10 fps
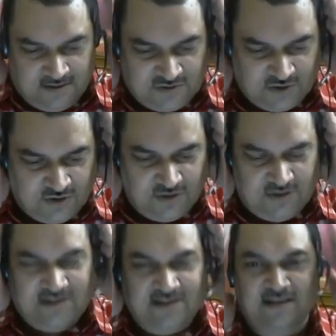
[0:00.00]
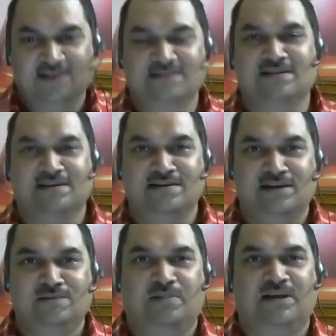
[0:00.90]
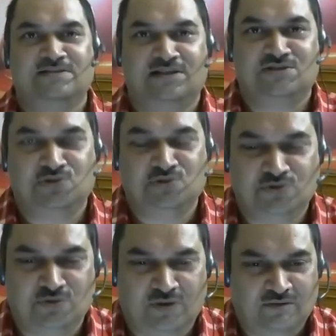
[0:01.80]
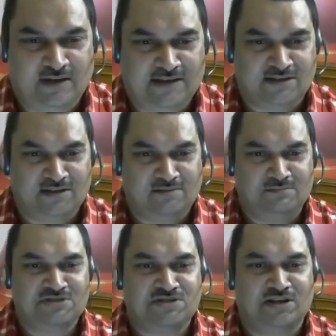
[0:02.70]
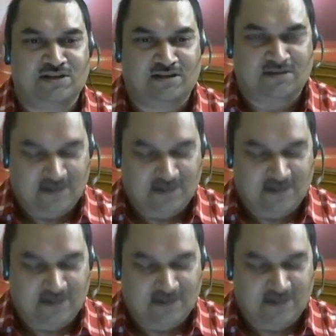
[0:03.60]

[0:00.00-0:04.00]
so it's indeed pleasure to welcome Mr.